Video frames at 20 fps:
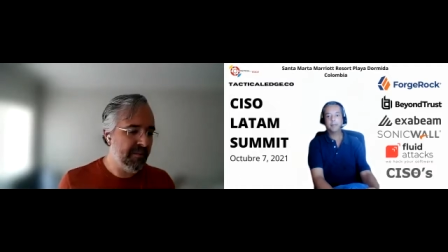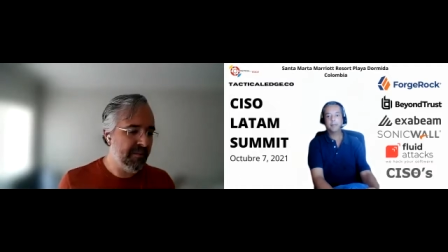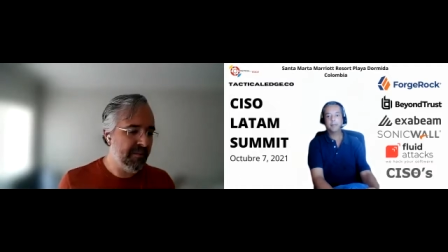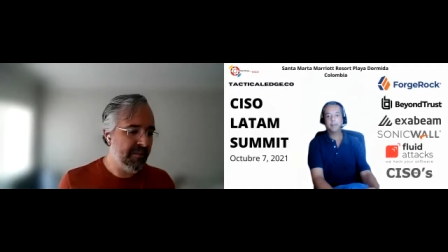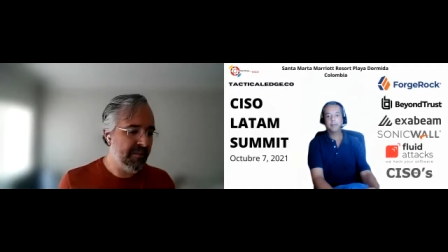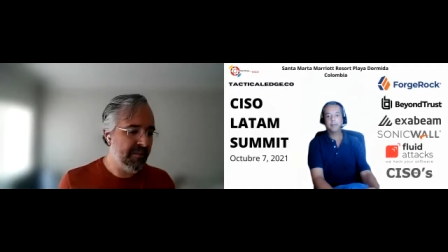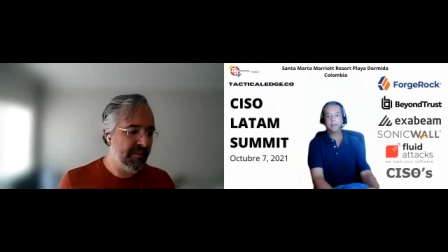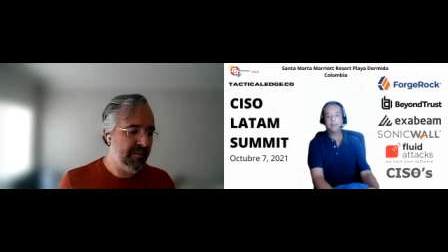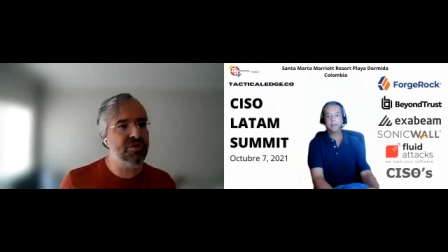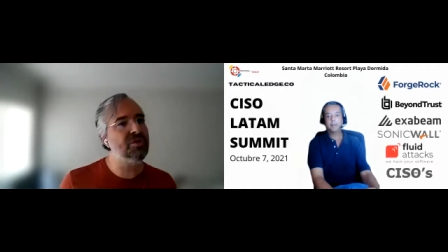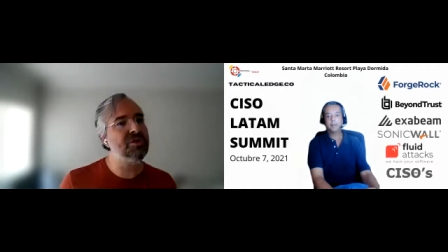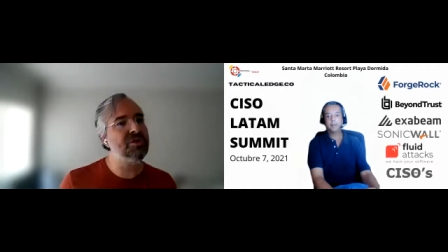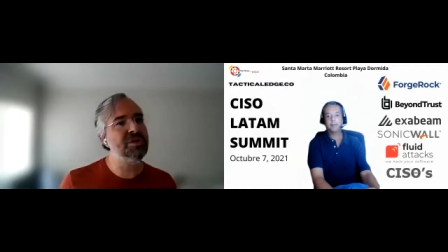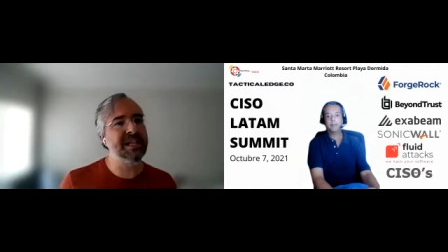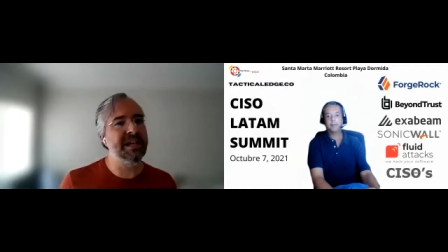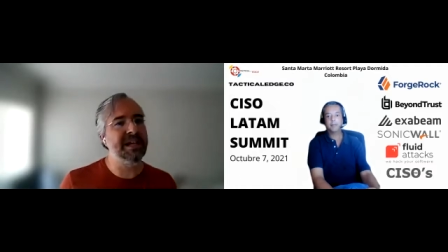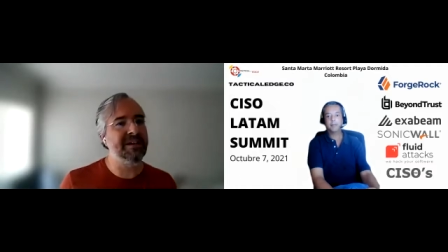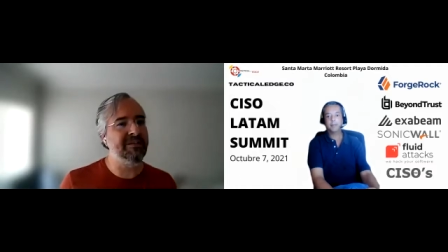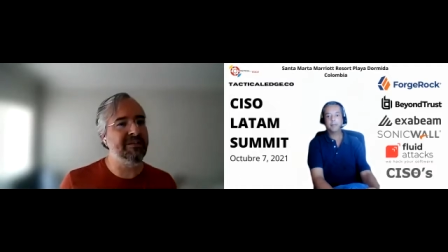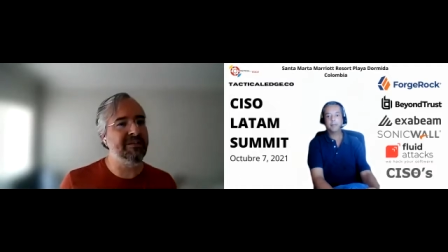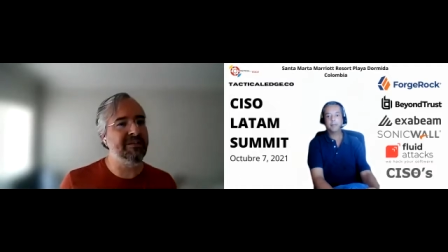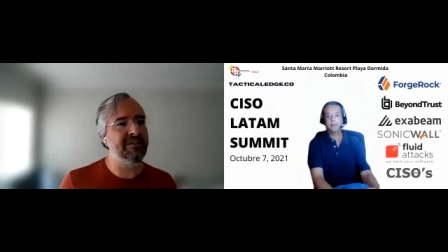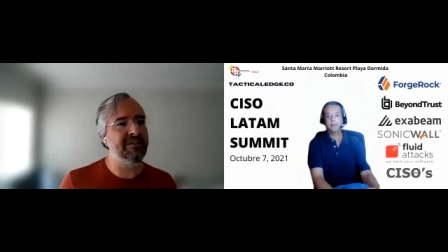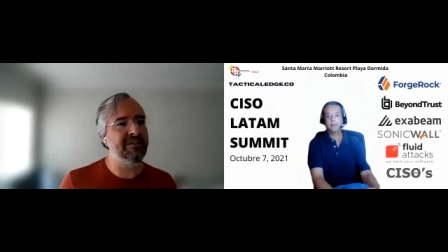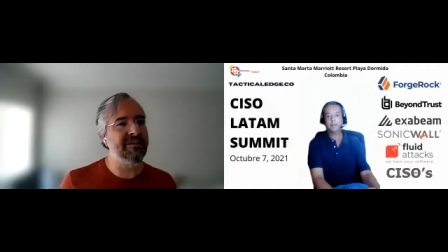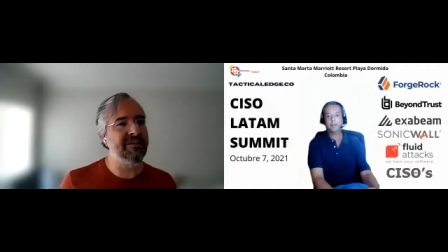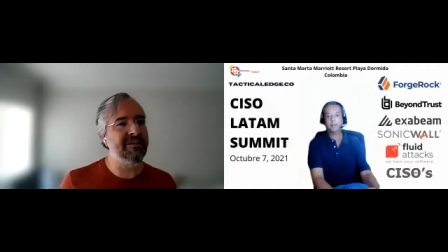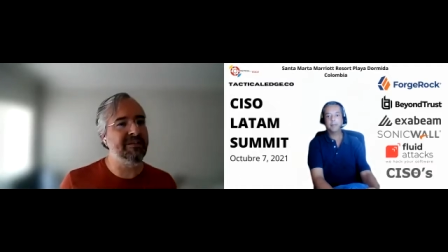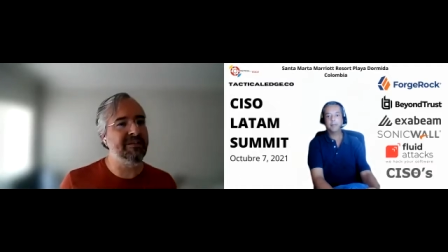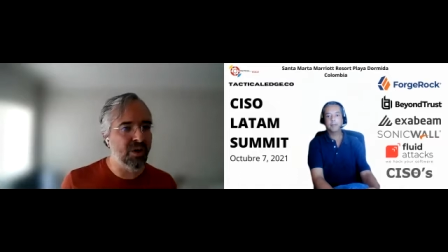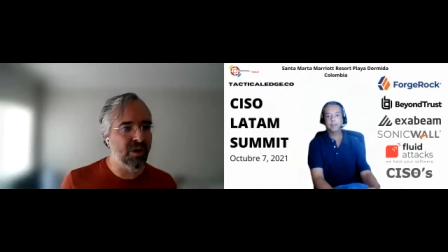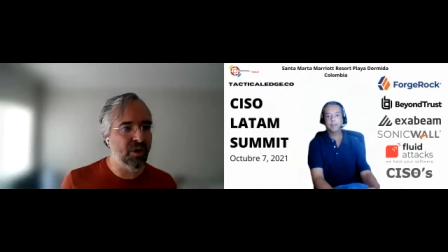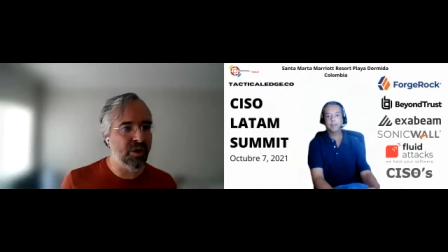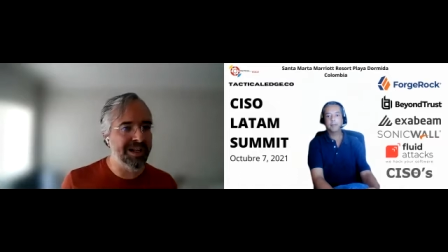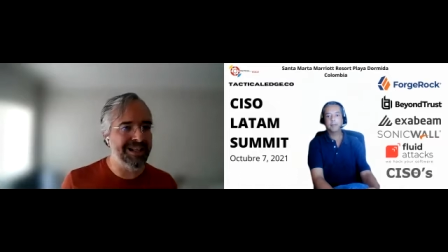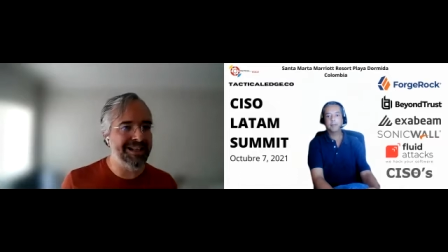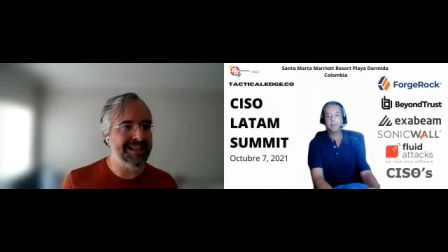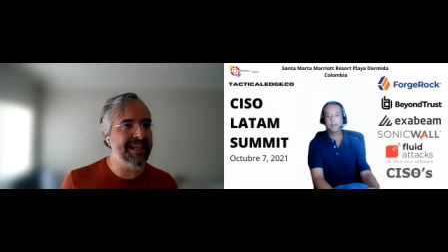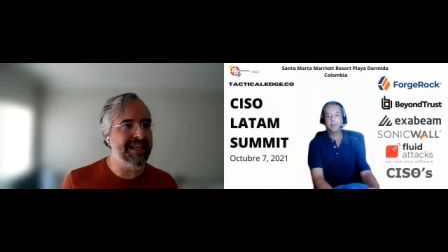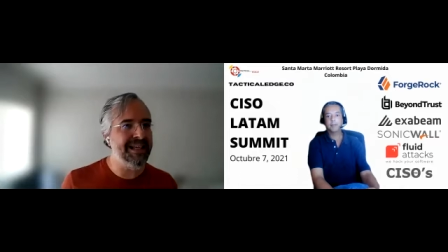banking Trojans have been on
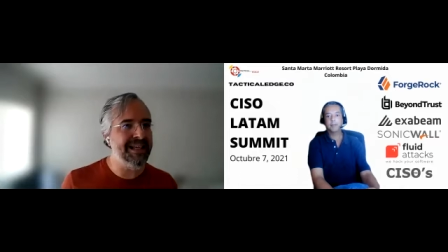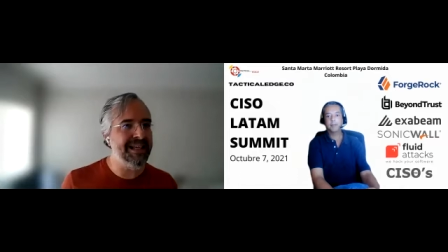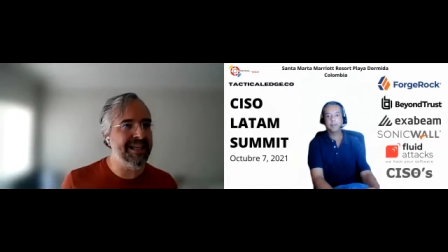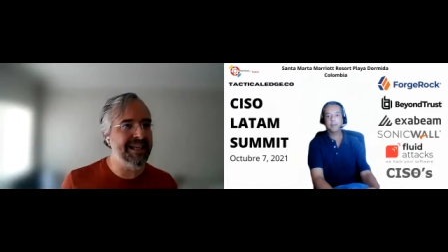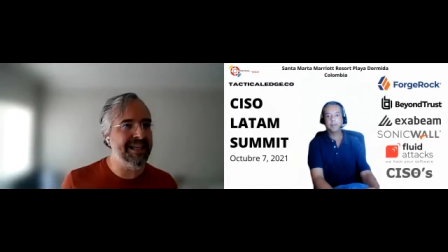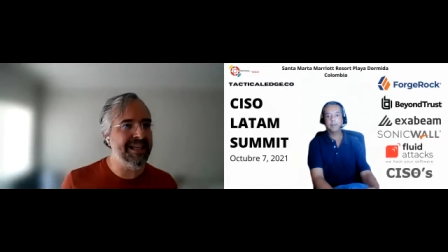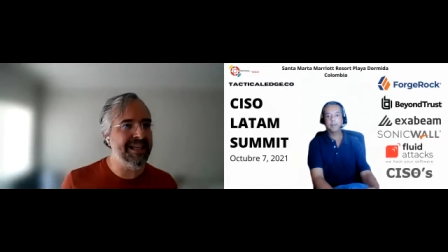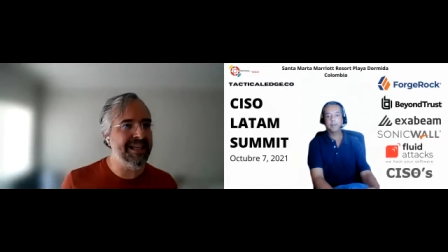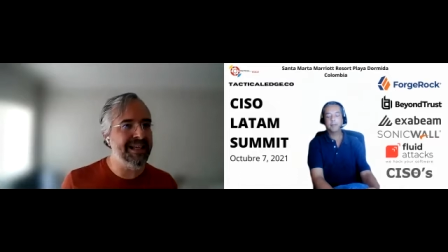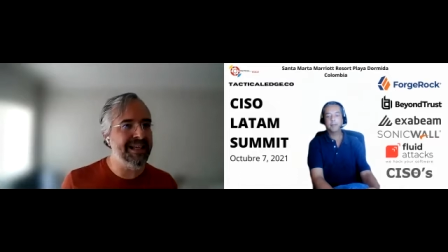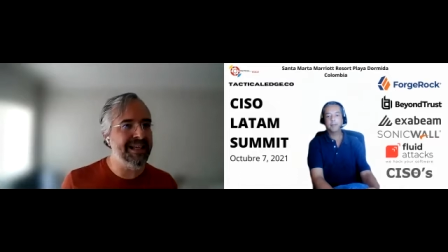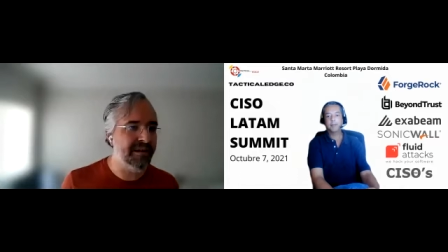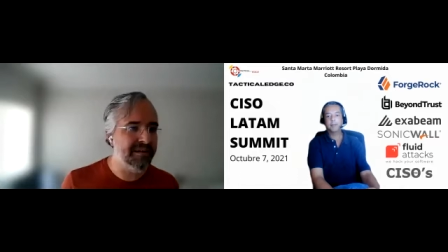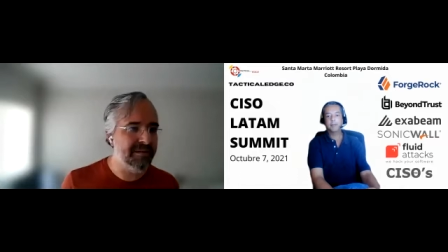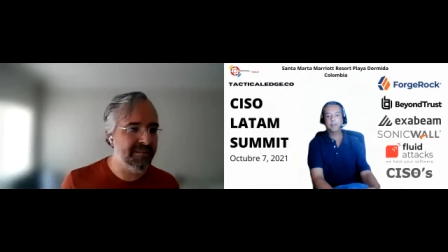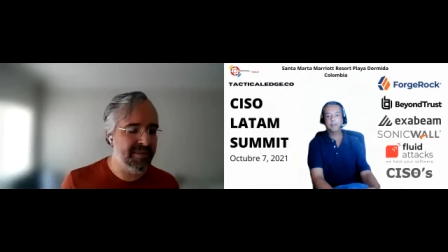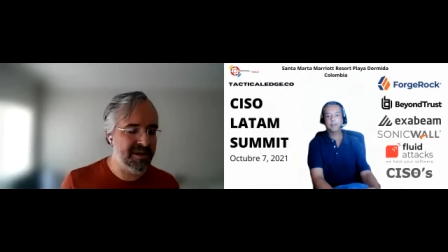a decline